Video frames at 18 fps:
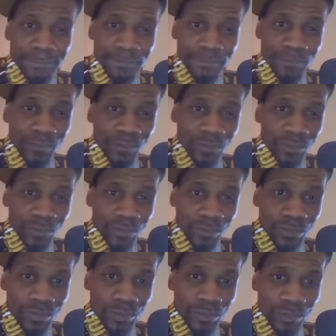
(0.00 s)

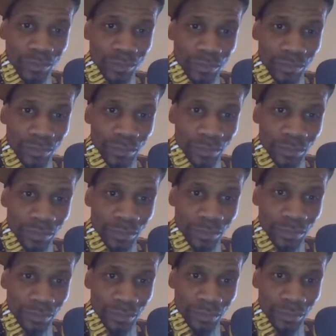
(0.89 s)

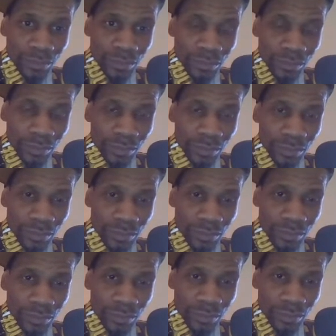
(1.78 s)

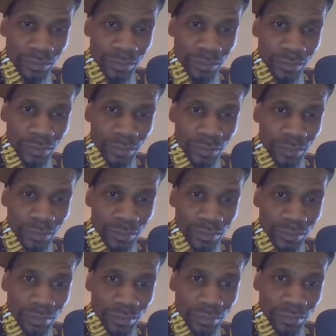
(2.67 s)

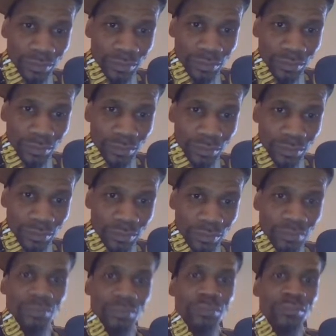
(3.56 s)
The person shown says nothing.